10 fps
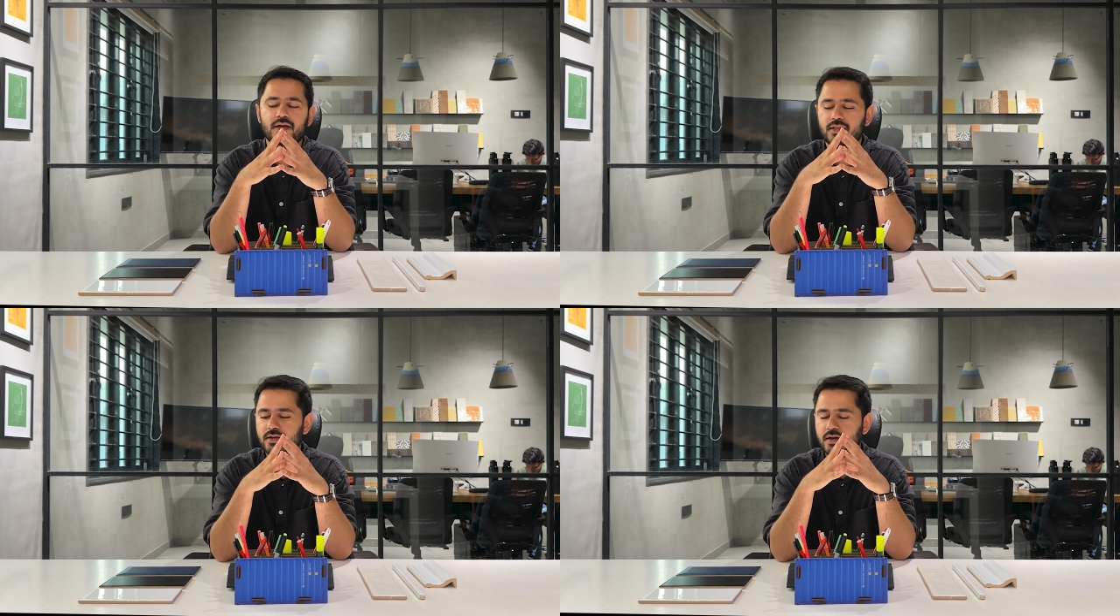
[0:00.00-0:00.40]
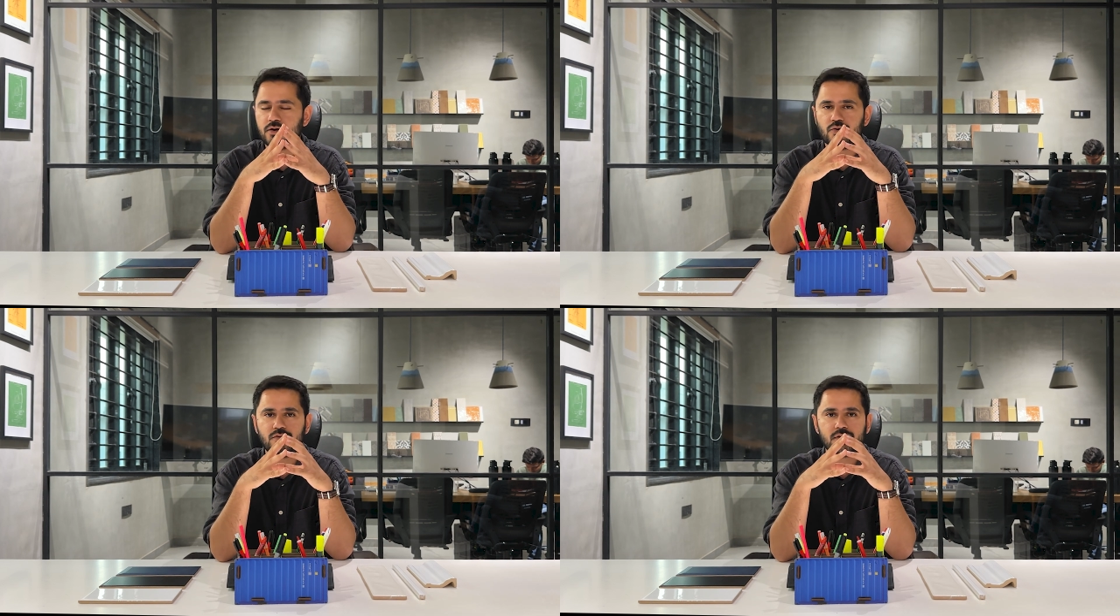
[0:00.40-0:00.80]
In the
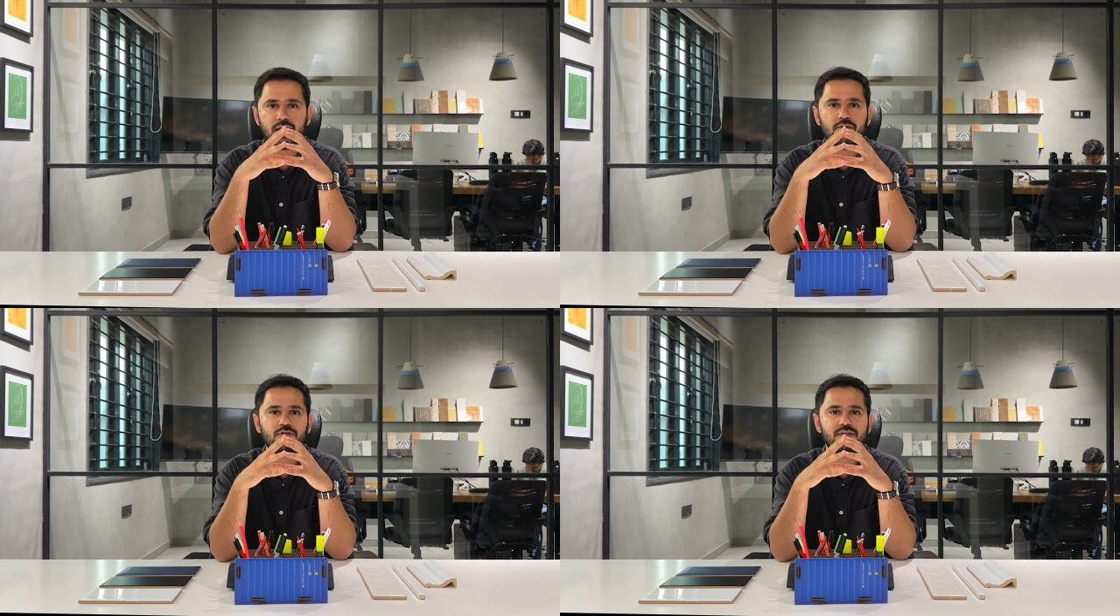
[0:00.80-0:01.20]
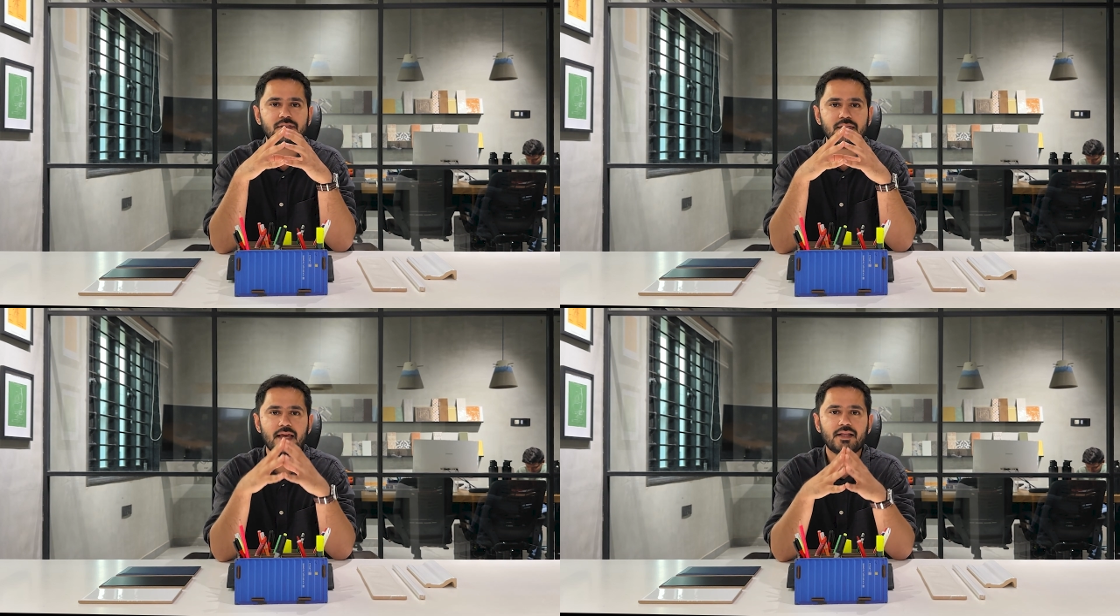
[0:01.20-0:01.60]
conclusion, I would
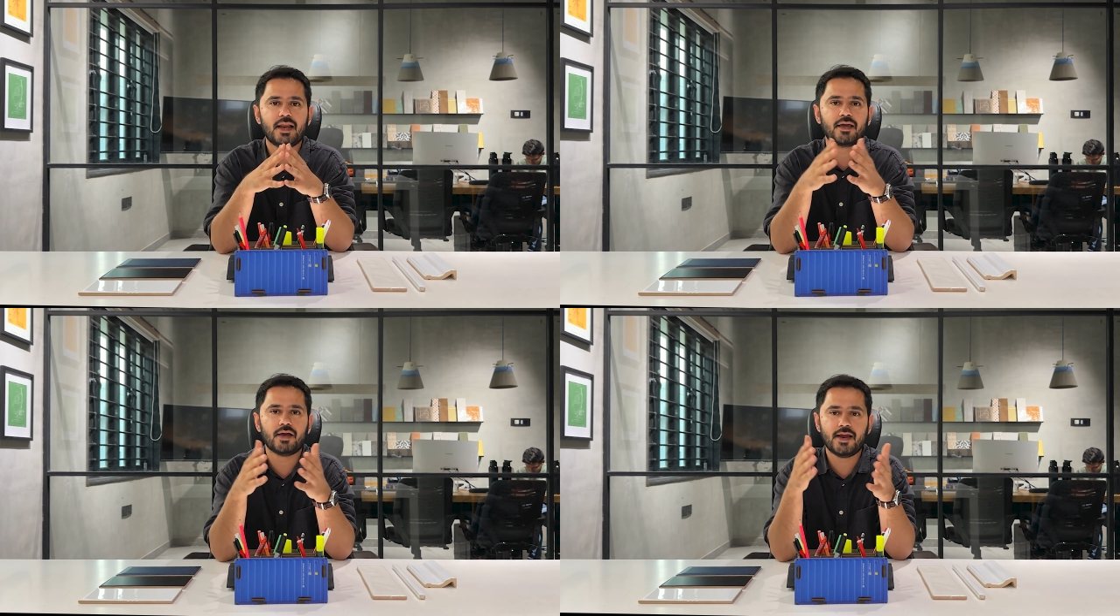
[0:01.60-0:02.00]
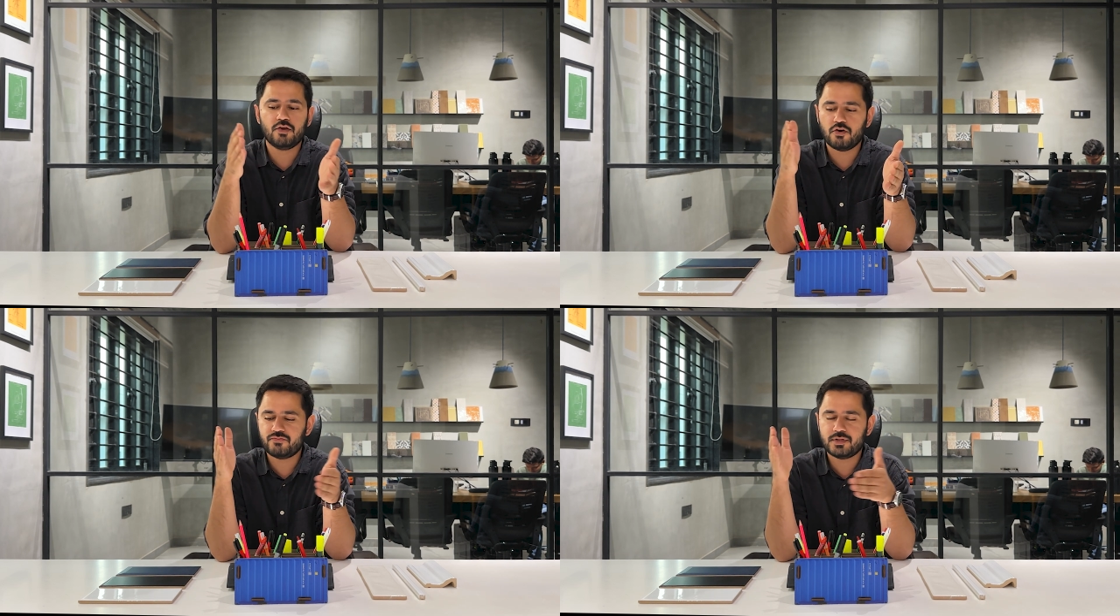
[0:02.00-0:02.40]
say like
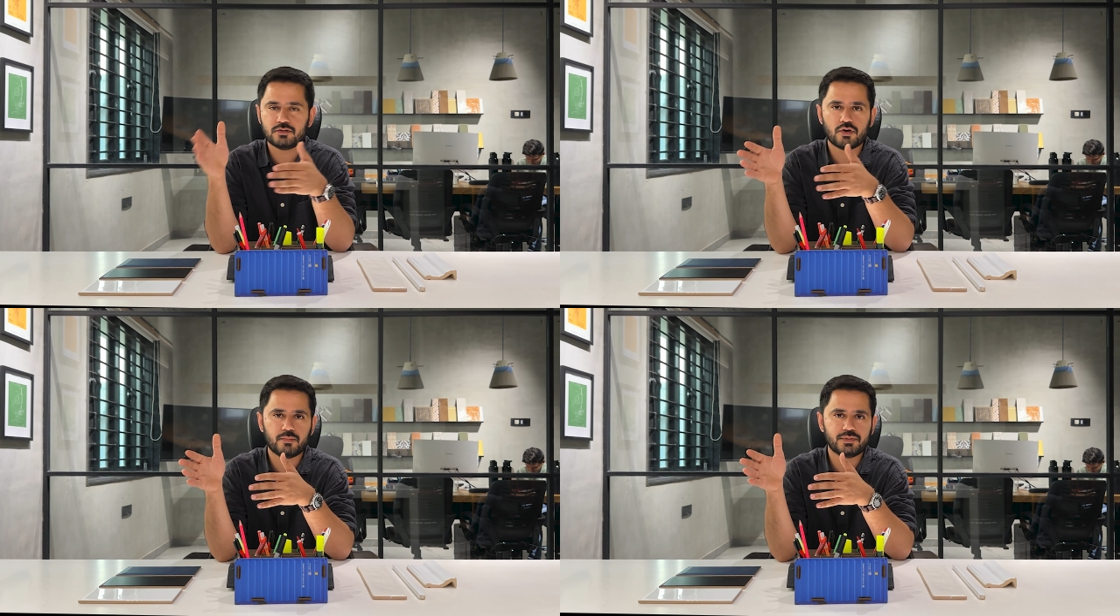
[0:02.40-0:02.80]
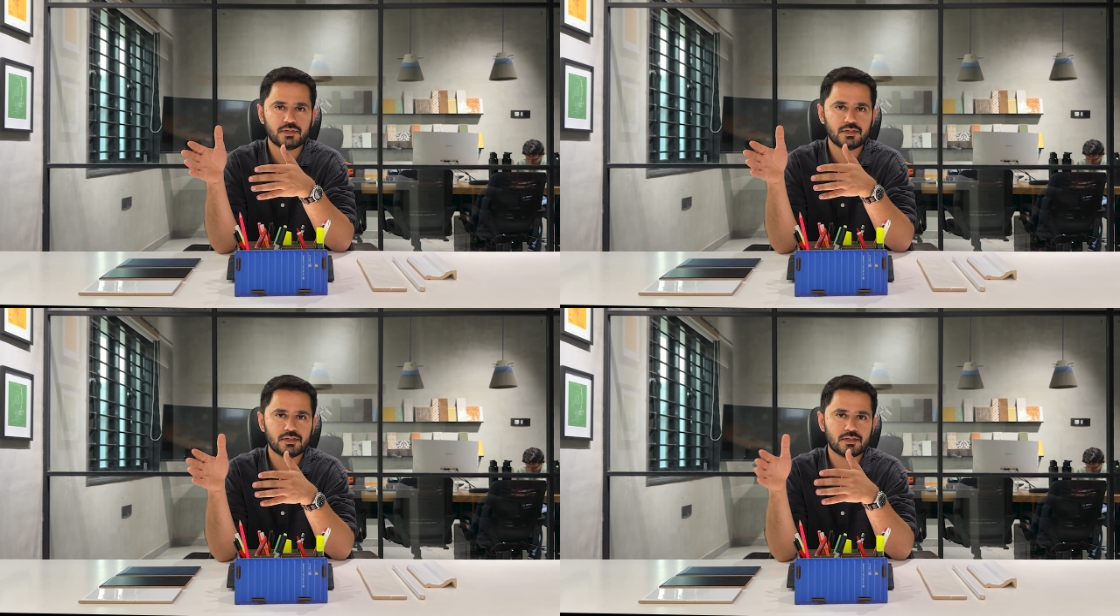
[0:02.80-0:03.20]
any of these
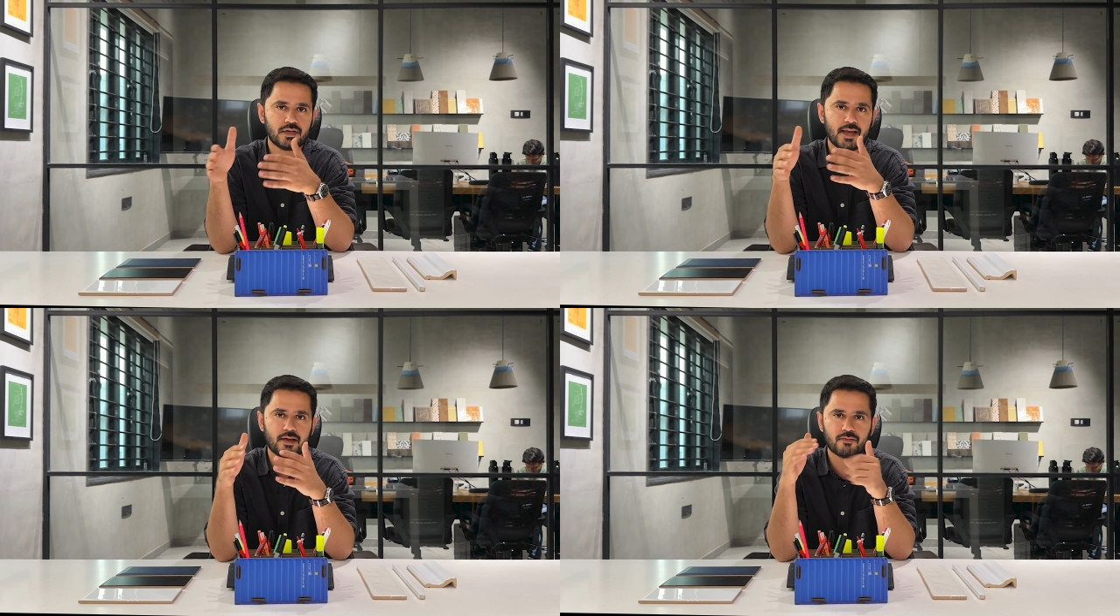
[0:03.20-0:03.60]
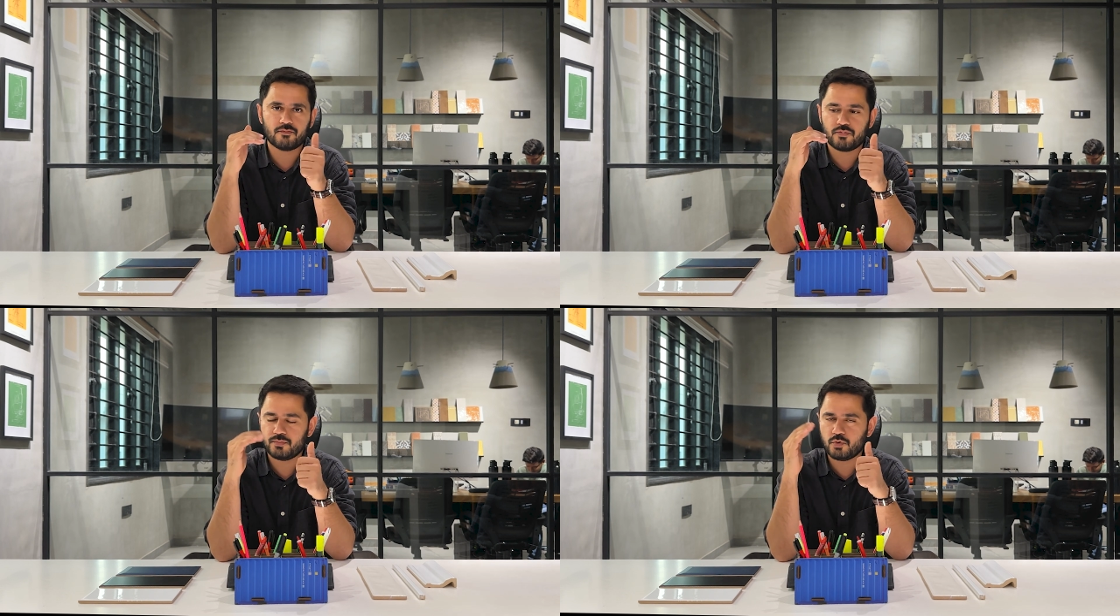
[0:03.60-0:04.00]
options,
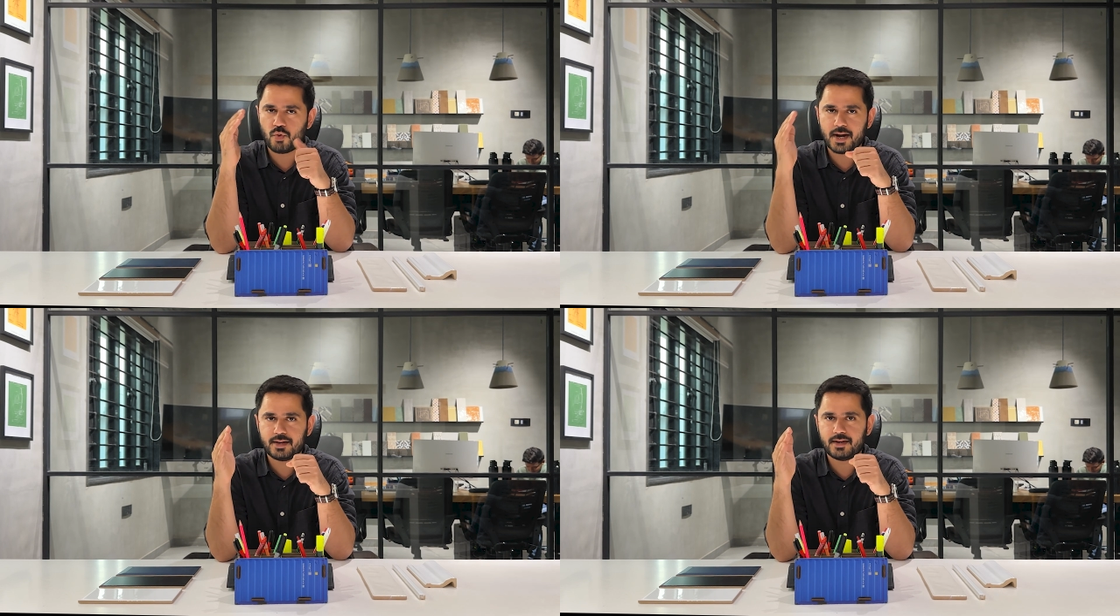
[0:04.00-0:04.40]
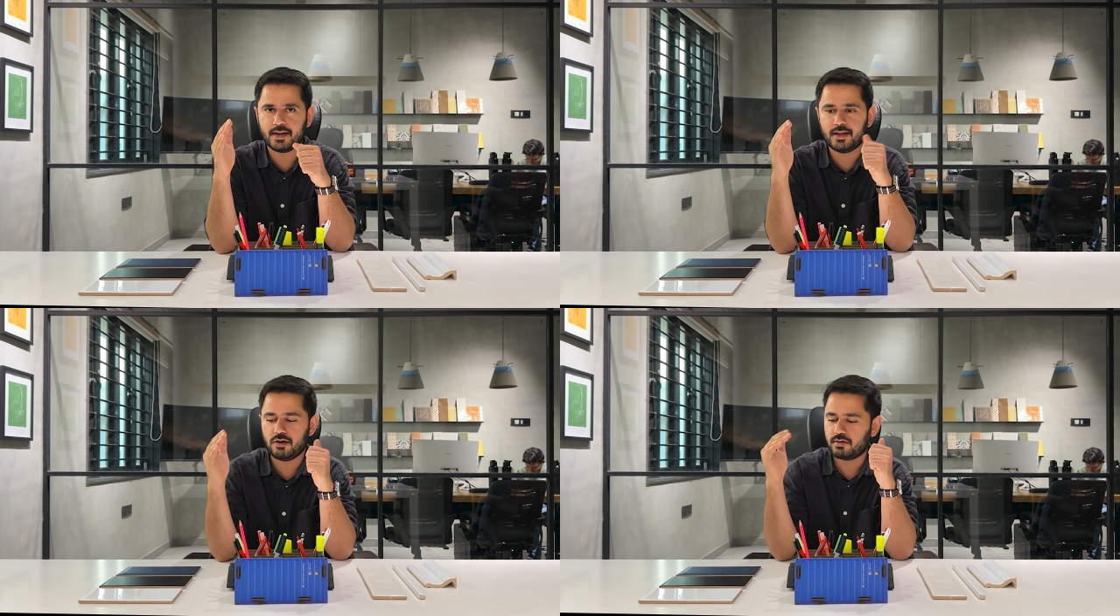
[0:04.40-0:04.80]
like from the white
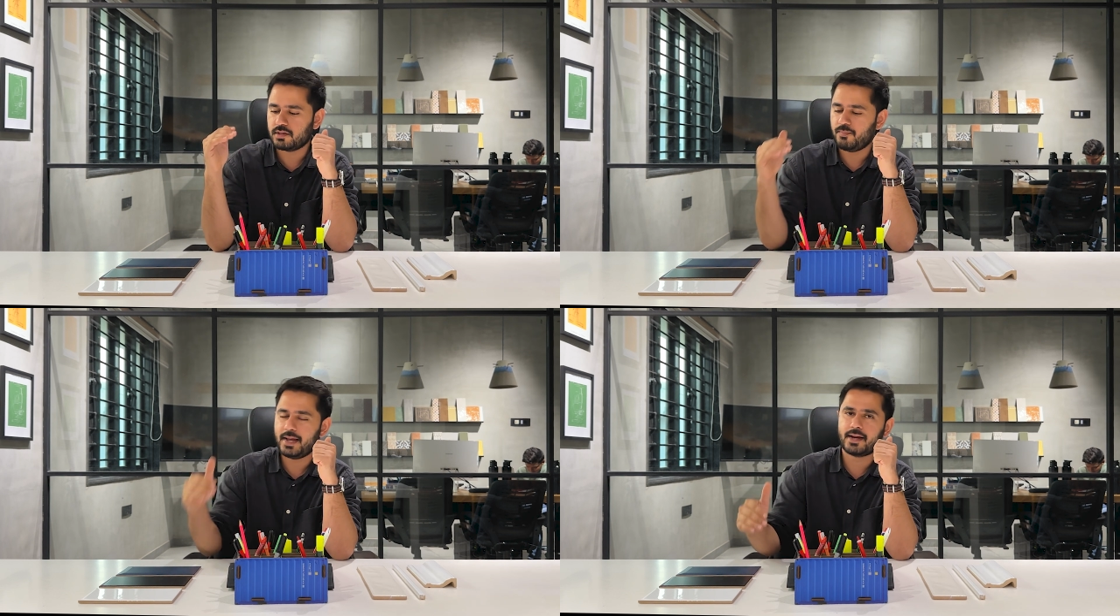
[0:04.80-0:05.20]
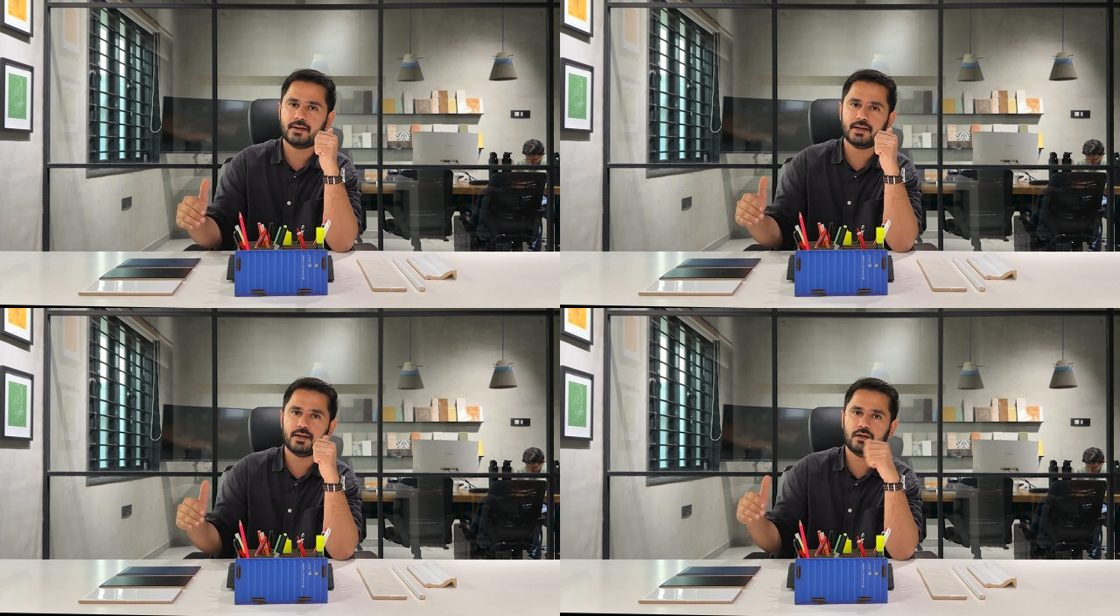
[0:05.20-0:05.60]
tile or the black
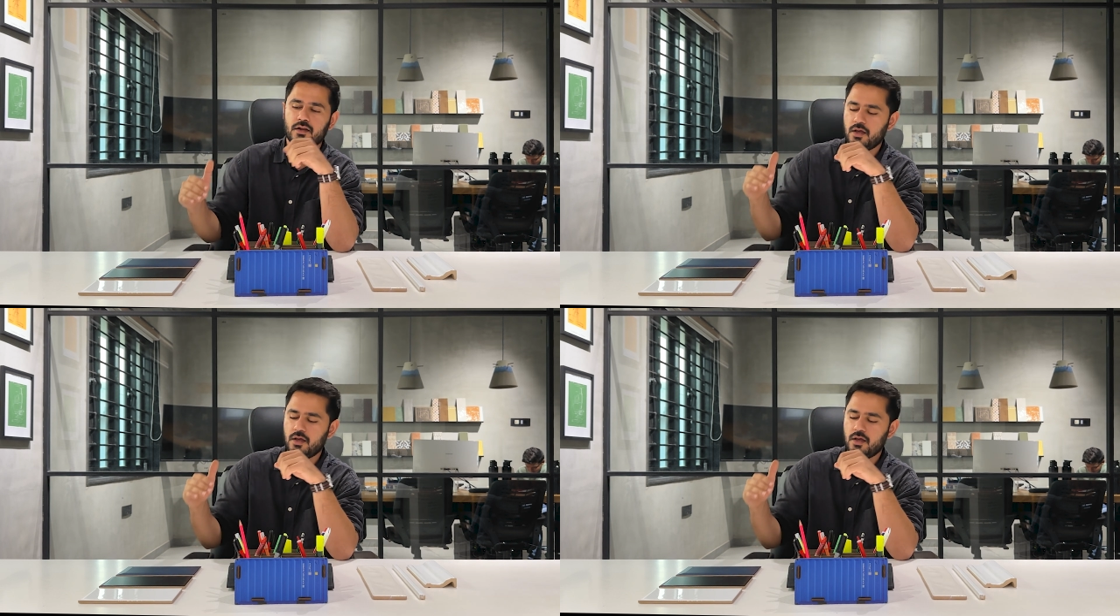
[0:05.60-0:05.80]
tile